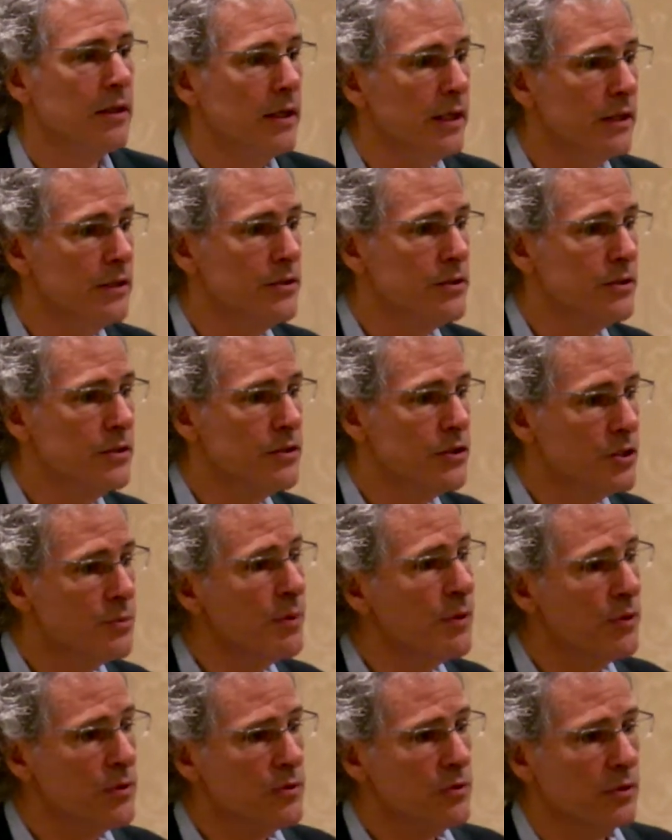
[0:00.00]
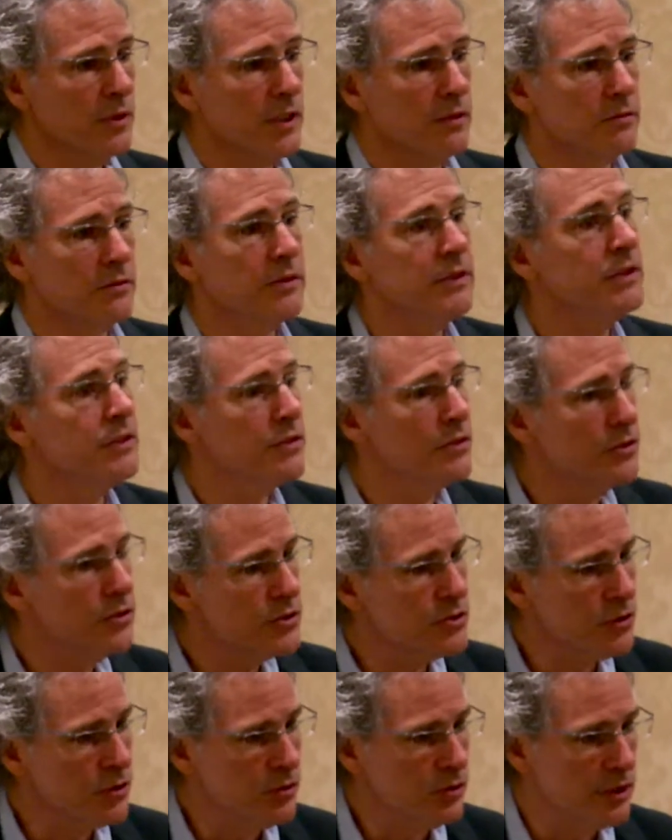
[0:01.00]
into the spiritual level, into the
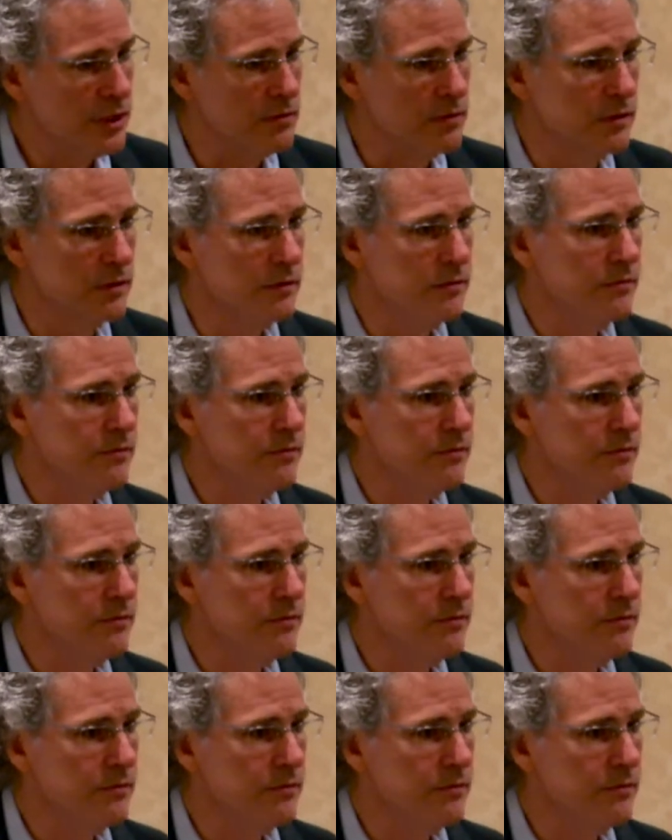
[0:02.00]
soul level.